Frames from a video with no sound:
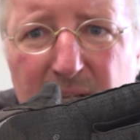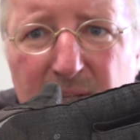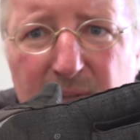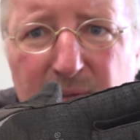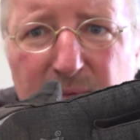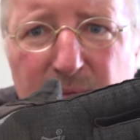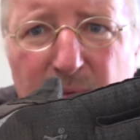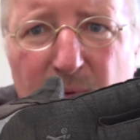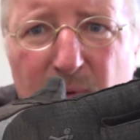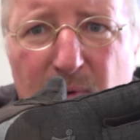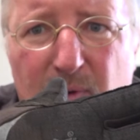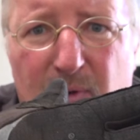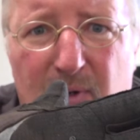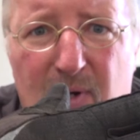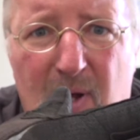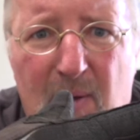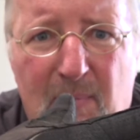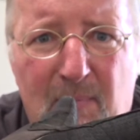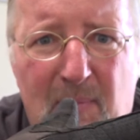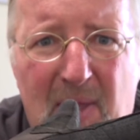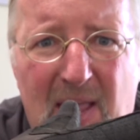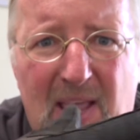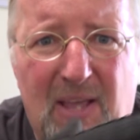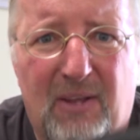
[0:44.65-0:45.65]
for a
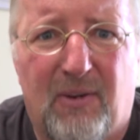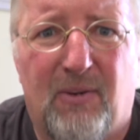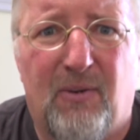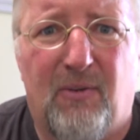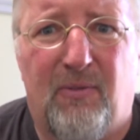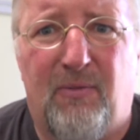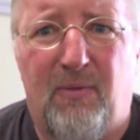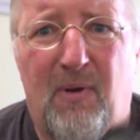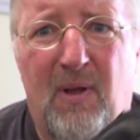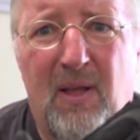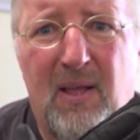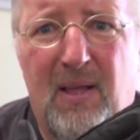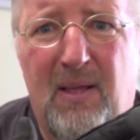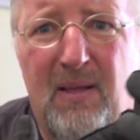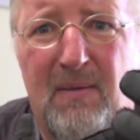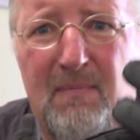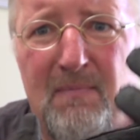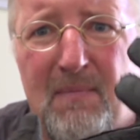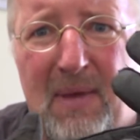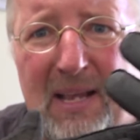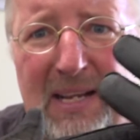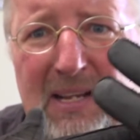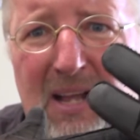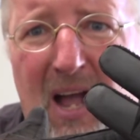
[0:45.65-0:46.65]
pair of
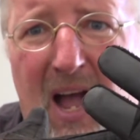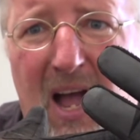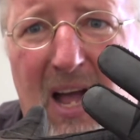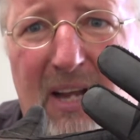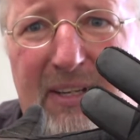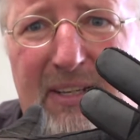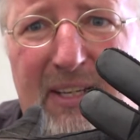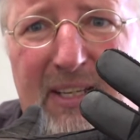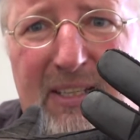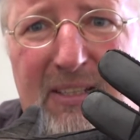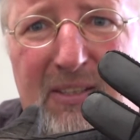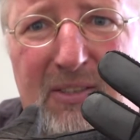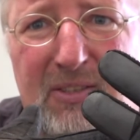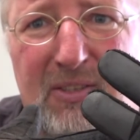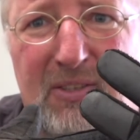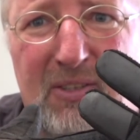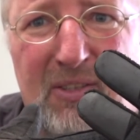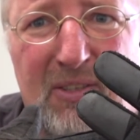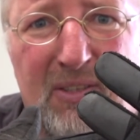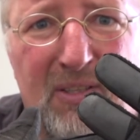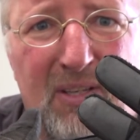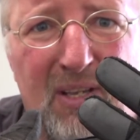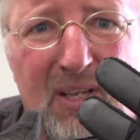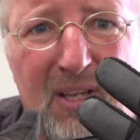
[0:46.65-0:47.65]

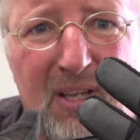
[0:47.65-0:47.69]
Mechanix.